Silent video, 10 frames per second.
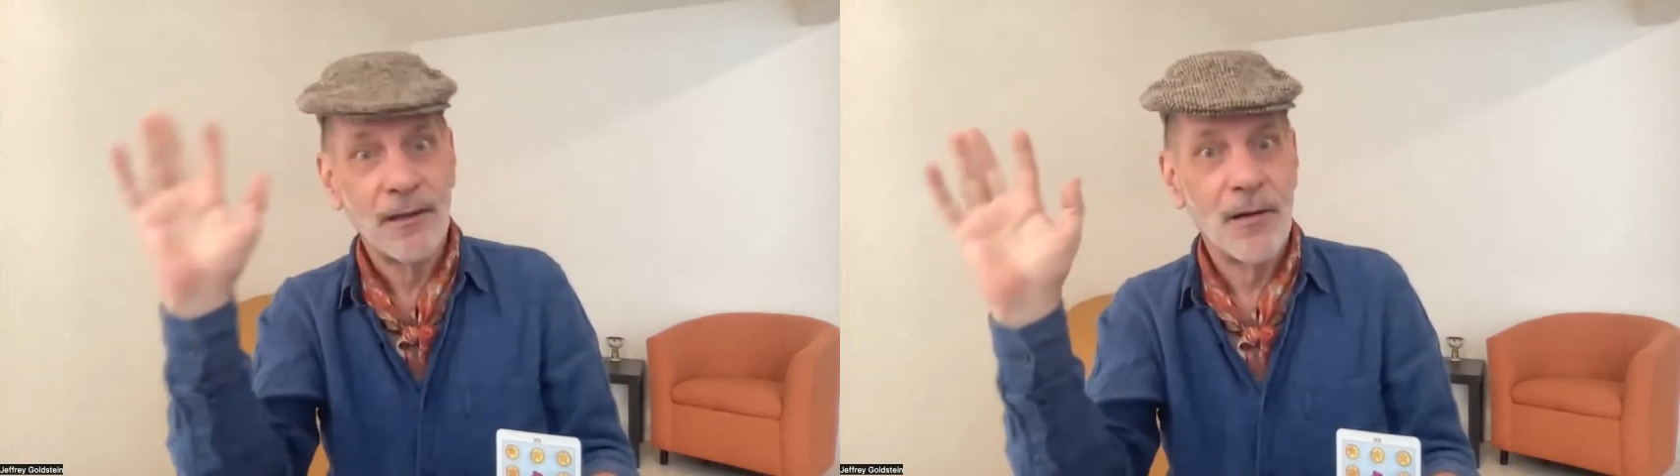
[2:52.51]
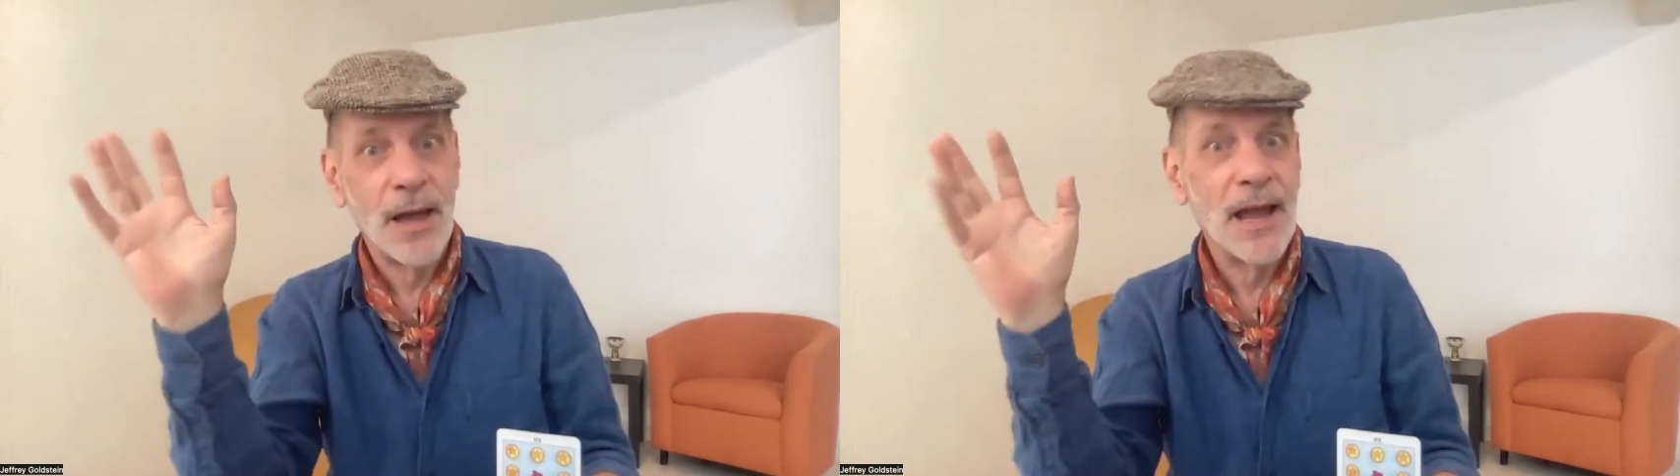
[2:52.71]

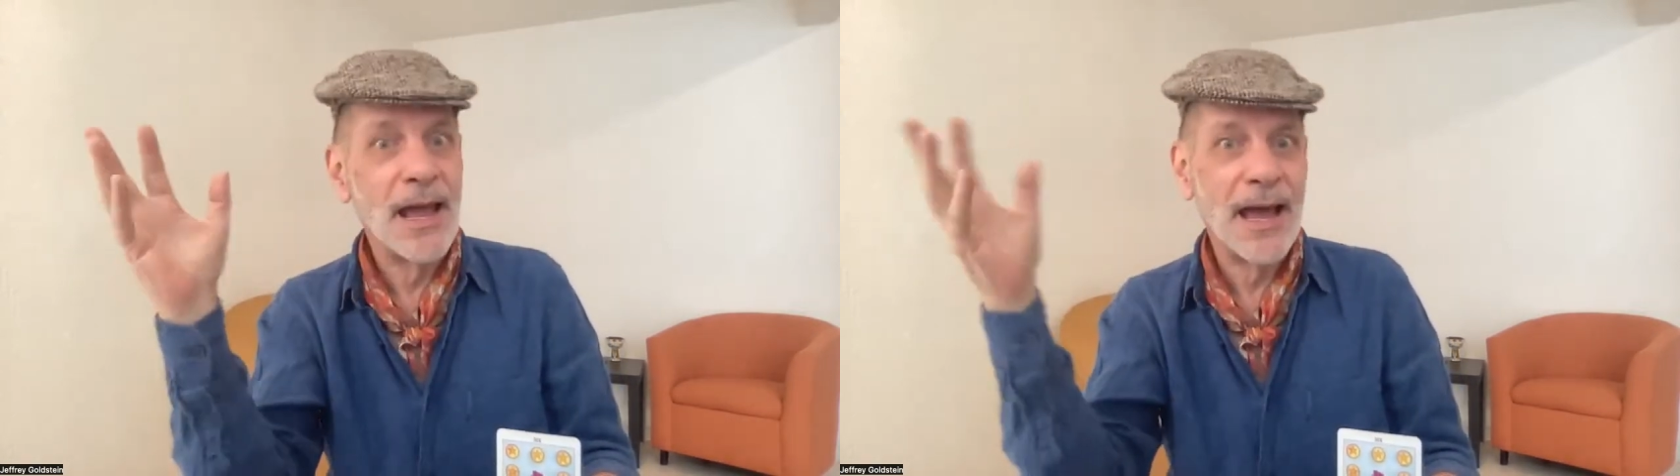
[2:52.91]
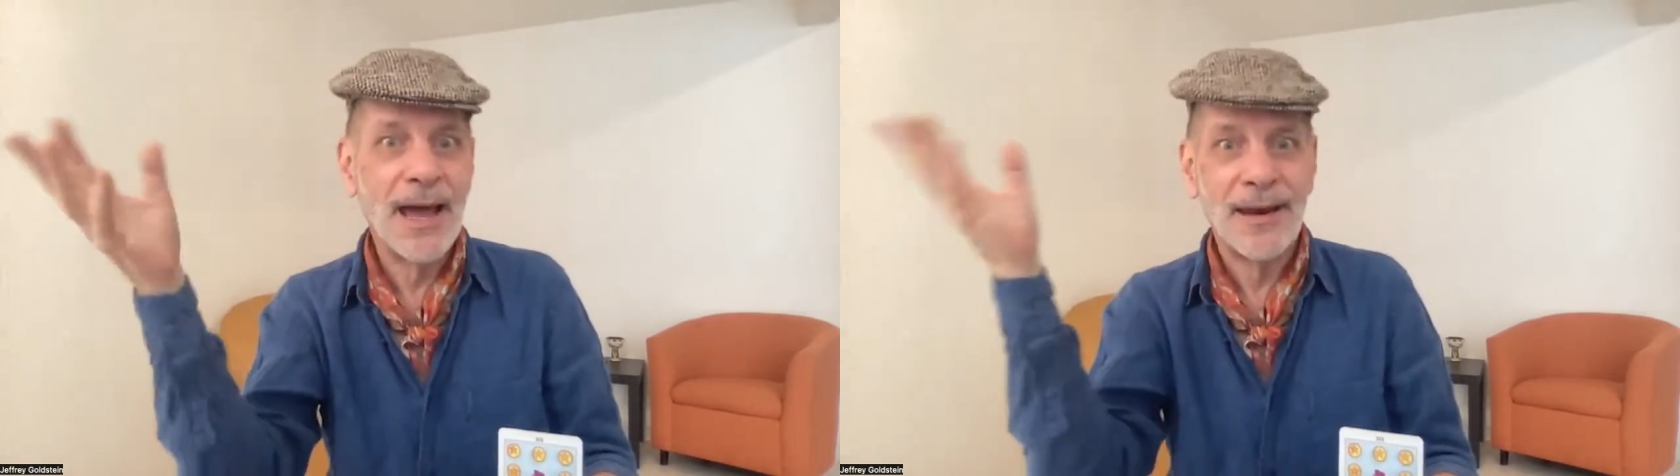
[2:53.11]
clear my
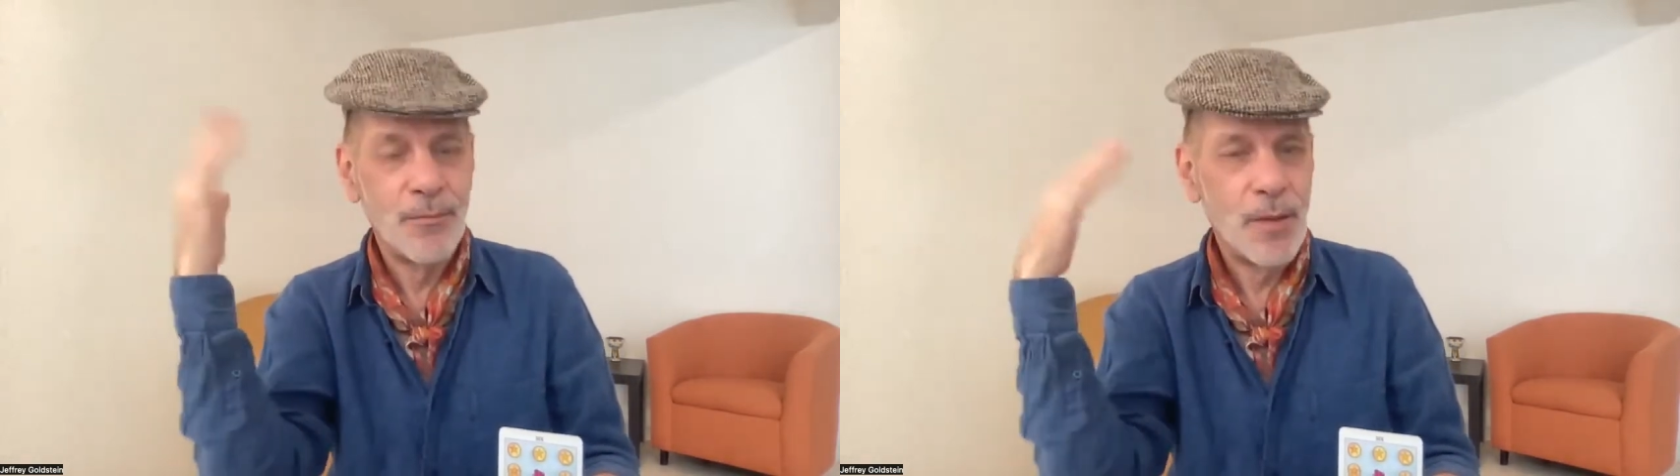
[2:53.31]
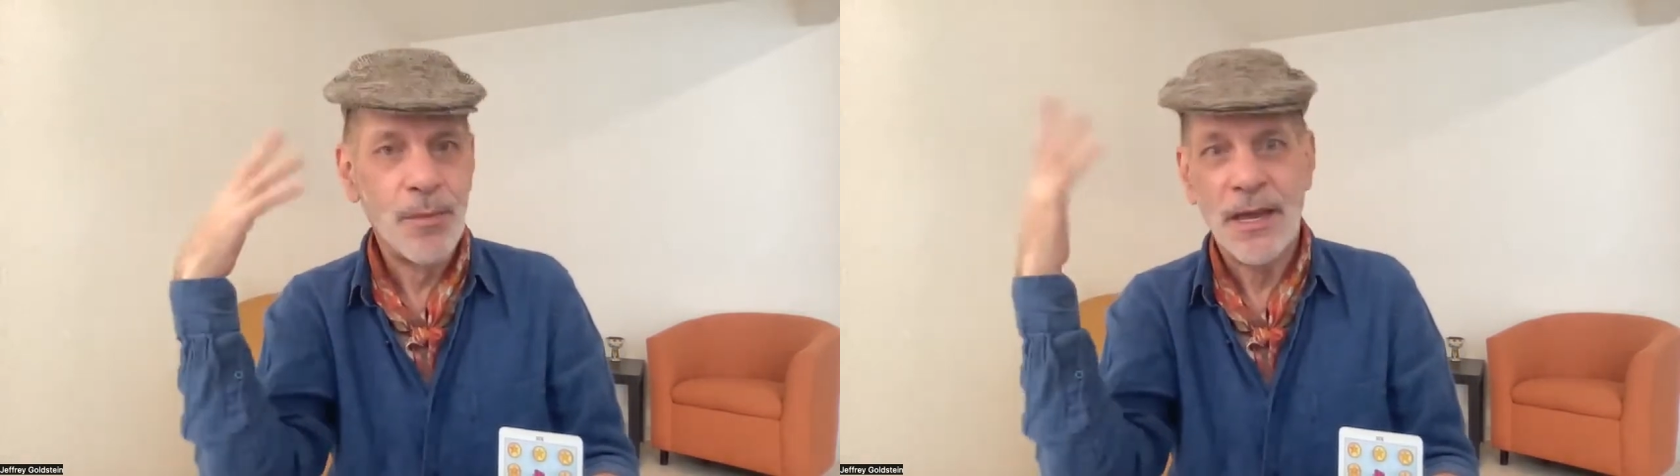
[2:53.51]
head
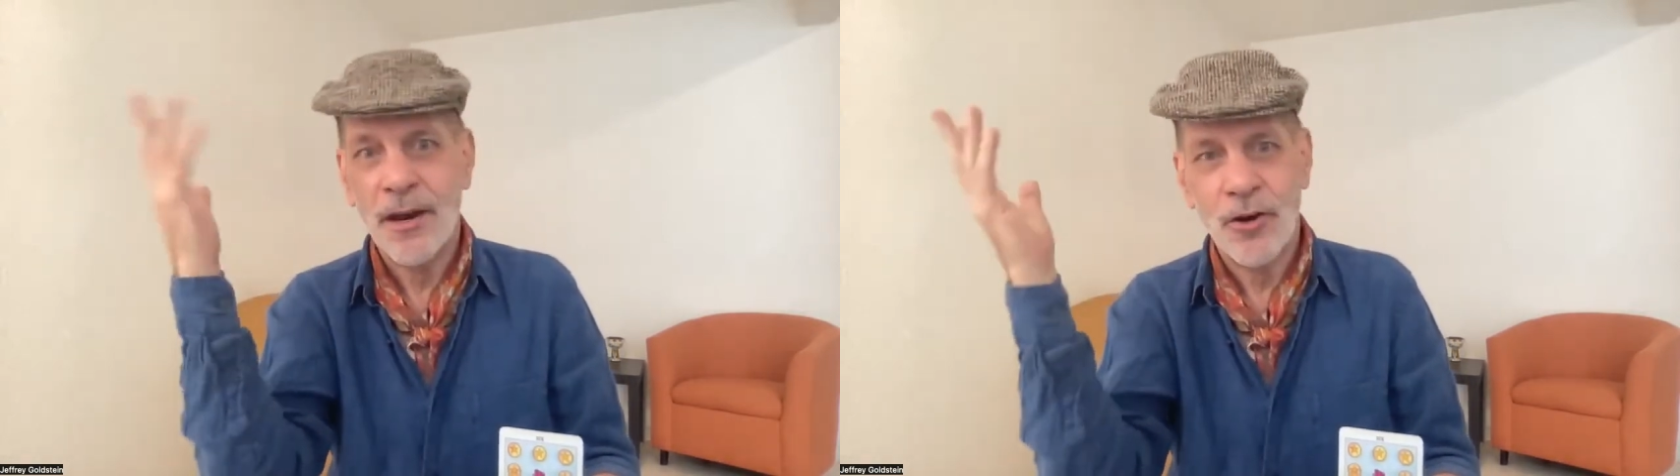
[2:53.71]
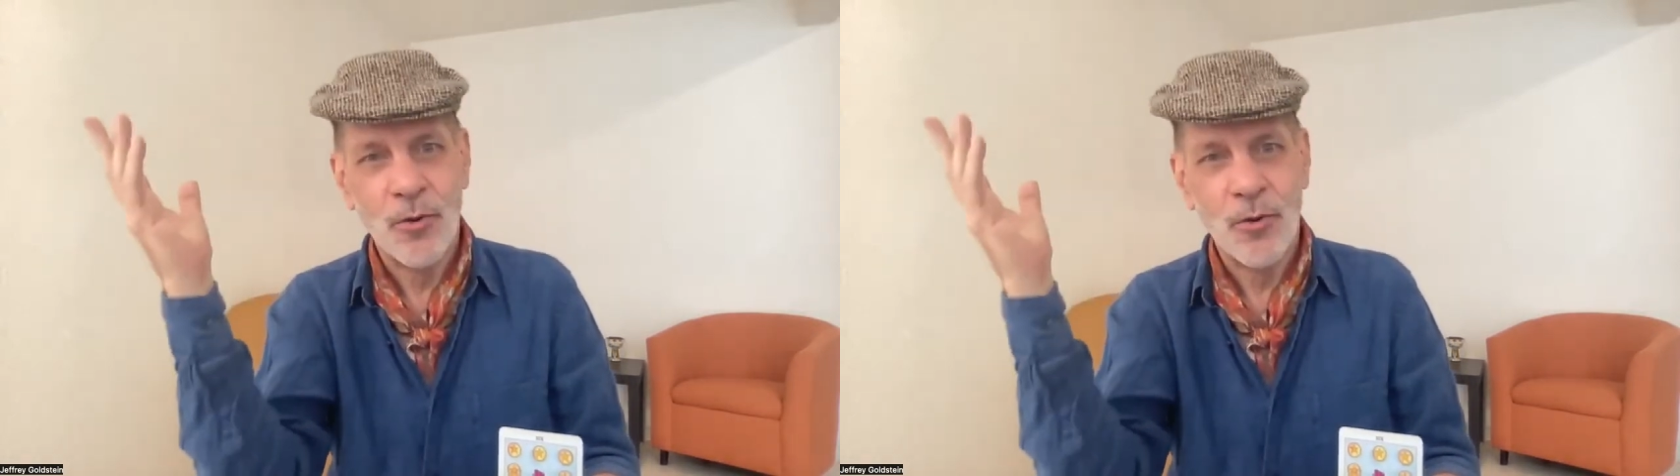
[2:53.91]
and maybe get a